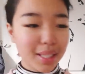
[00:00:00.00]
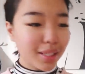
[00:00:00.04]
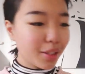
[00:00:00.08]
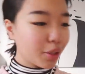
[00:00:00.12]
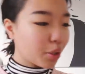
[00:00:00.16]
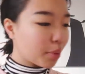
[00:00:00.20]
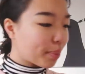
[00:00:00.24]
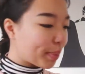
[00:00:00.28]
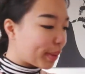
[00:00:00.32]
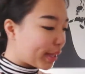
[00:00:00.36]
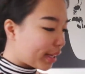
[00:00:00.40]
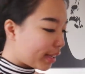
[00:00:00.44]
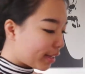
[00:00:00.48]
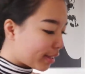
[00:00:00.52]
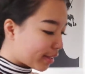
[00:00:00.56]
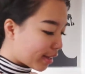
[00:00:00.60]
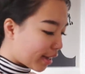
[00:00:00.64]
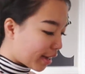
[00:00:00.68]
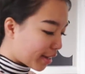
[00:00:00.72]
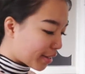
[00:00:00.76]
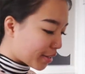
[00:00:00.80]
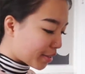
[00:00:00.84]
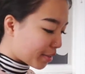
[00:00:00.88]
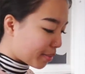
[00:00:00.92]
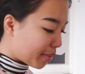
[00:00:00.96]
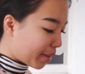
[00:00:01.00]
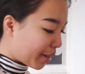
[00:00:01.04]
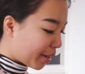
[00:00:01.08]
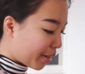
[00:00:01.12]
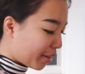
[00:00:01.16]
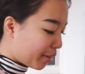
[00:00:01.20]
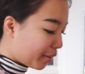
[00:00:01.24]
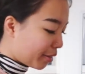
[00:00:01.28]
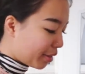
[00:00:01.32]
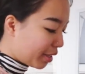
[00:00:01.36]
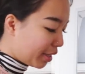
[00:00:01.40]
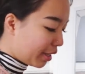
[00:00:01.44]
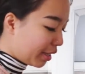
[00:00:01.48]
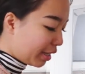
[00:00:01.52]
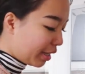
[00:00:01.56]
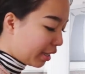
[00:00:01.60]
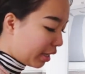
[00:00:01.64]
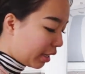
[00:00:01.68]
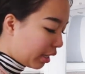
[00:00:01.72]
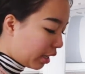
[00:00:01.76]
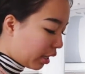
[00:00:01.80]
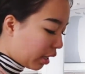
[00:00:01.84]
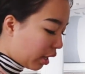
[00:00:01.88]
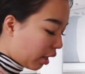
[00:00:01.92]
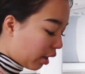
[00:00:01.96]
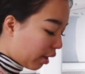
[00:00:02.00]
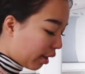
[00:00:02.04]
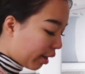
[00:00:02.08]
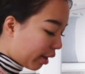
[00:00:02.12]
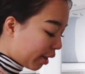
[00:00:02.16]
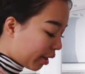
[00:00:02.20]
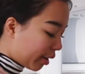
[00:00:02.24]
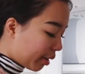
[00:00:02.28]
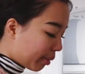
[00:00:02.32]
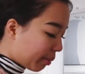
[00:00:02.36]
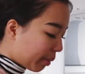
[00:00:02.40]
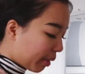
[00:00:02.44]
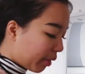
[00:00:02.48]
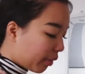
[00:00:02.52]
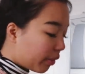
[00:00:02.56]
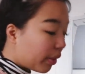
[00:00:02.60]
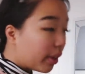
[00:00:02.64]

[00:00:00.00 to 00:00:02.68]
a little pea-sized amount, on my